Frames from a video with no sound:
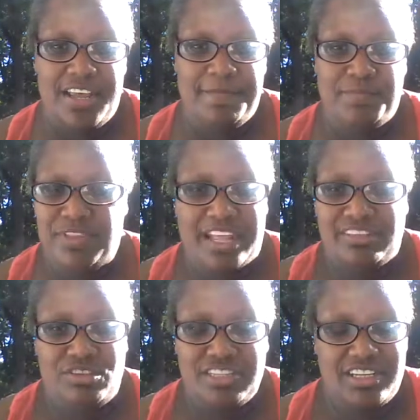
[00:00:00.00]
That's
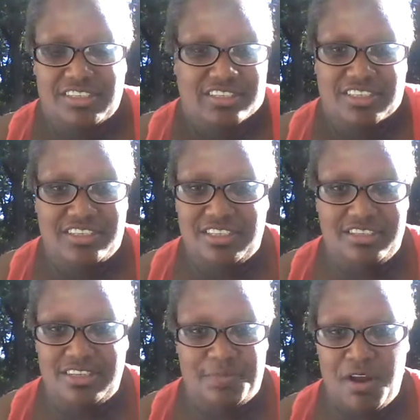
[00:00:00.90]
too this this
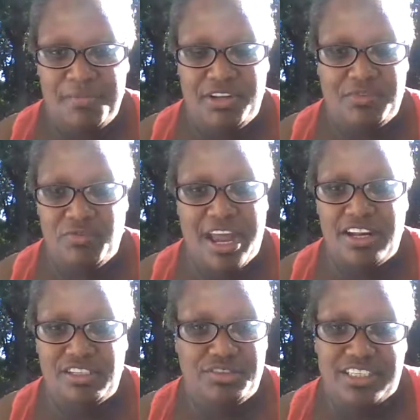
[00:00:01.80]
the permanent
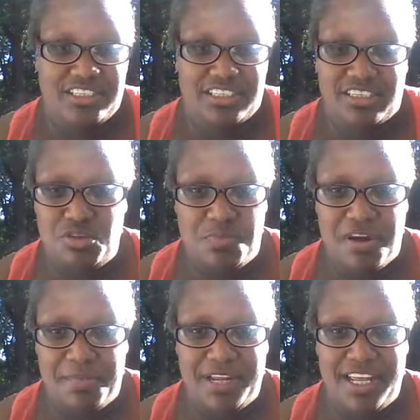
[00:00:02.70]
regular dreads are just too
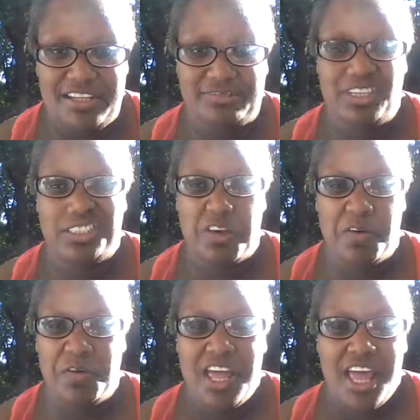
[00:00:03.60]
permanent. And
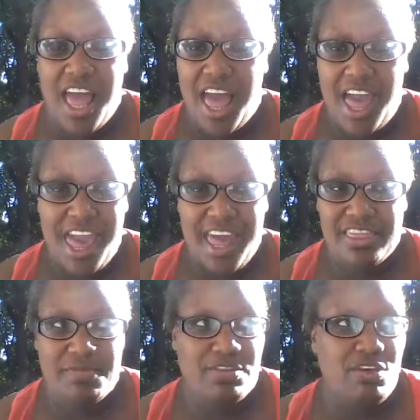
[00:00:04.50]
so I had
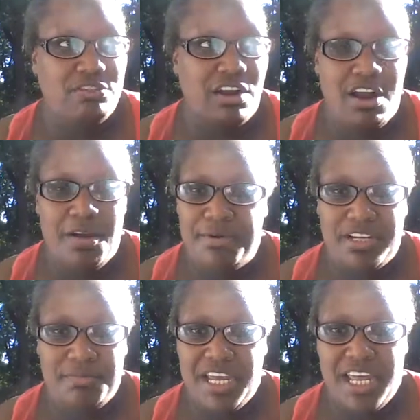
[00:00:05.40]
those her put
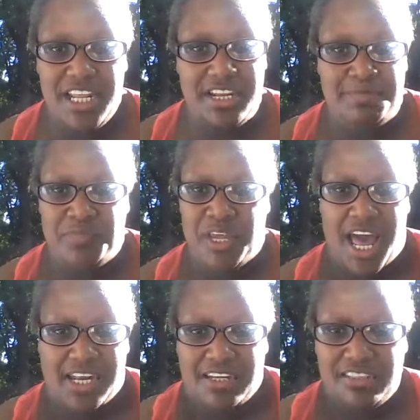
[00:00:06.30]
them in, and
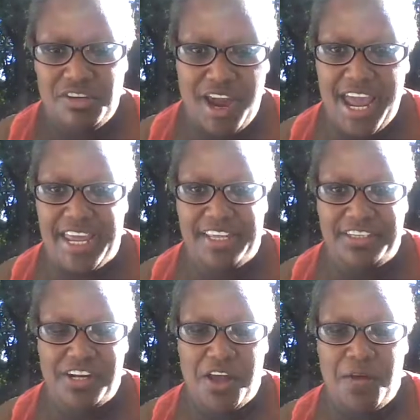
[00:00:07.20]
I looked great.
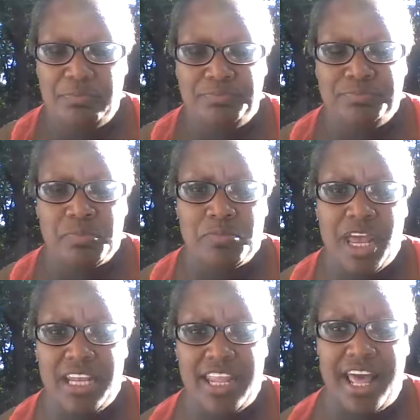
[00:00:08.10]
You know,
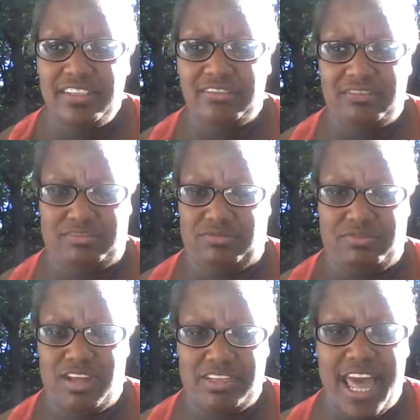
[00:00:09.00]
and that
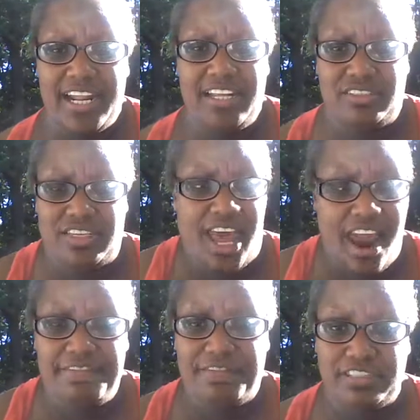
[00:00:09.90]
that is the
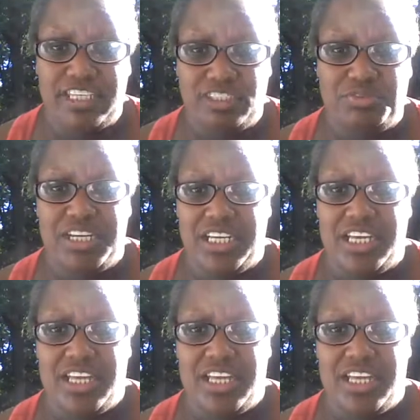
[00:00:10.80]
Afrocentric.